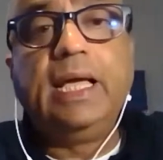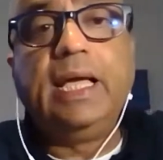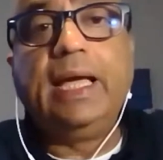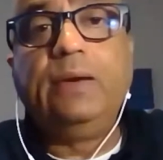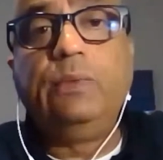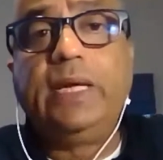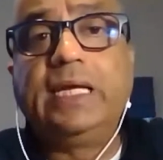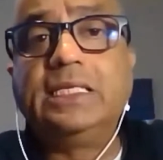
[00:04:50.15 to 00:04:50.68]

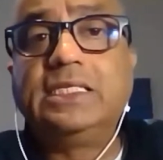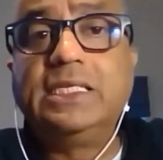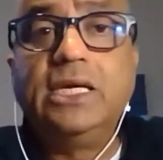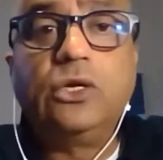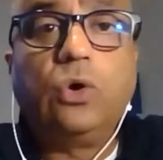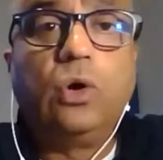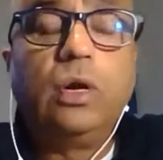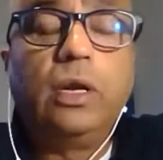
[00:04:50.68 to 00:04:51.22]
and we can see
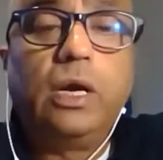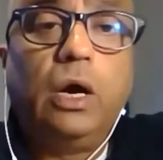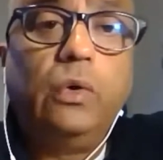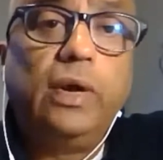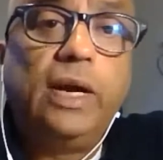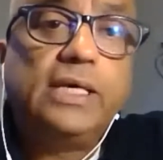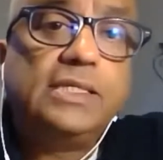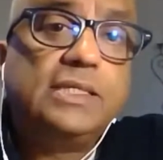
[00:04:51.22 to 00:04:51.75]
it all
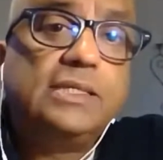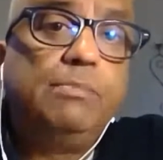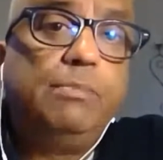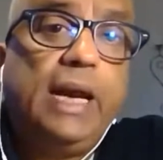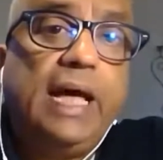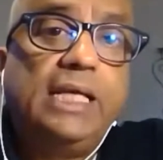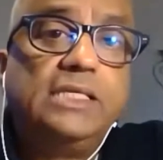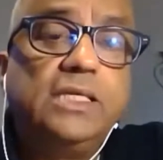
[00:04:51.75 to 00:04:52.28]
around us
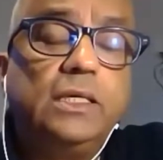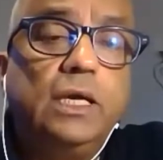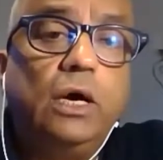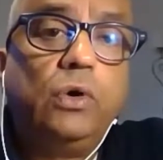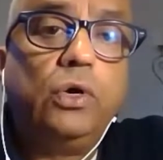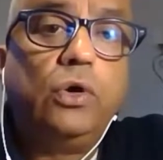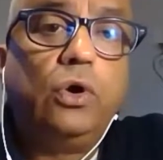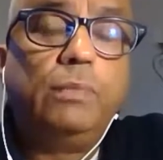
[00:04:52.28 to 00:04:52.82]
brands are
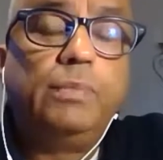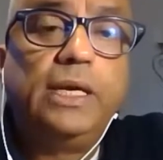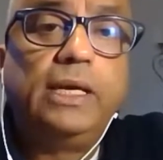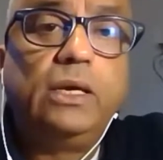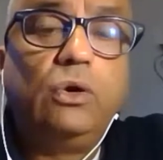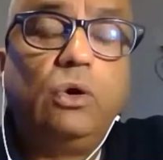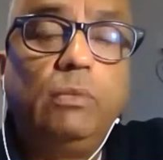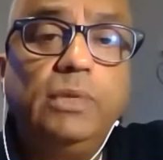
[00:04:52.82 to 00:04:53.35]
now
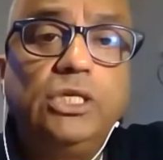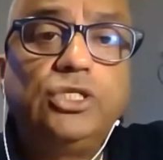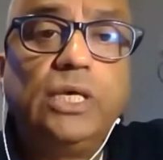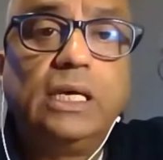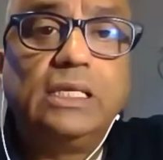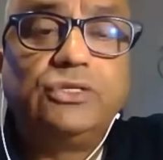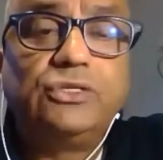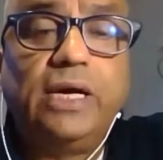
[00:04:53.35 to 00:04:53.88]
adopting an
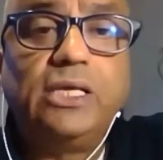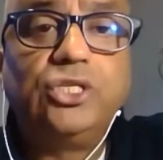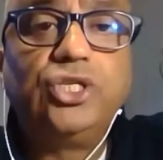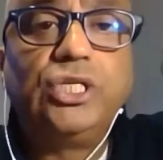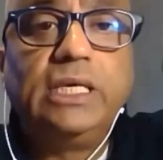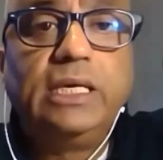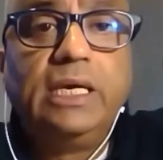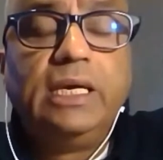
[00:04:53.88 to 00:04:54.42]
omni-channel
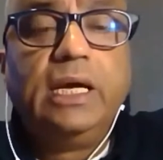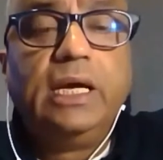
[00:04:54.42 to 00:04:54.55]
strategy